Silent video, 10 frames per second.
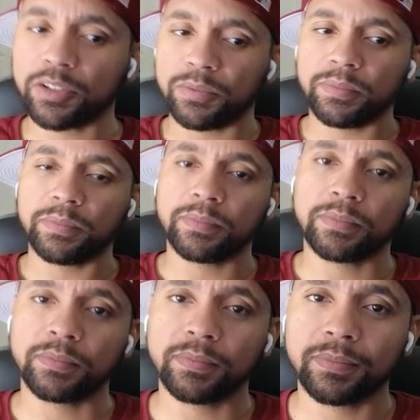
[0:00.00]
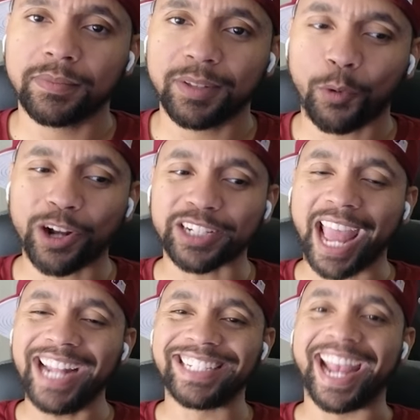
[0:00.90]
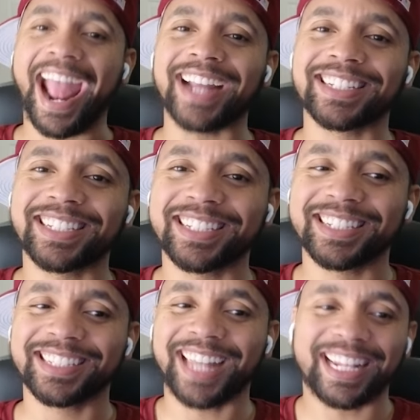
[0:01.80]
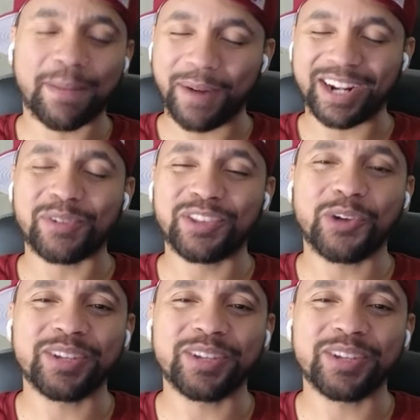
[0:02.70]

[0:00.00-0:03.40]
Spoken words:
him, where's Ajax? Like, they probably don't know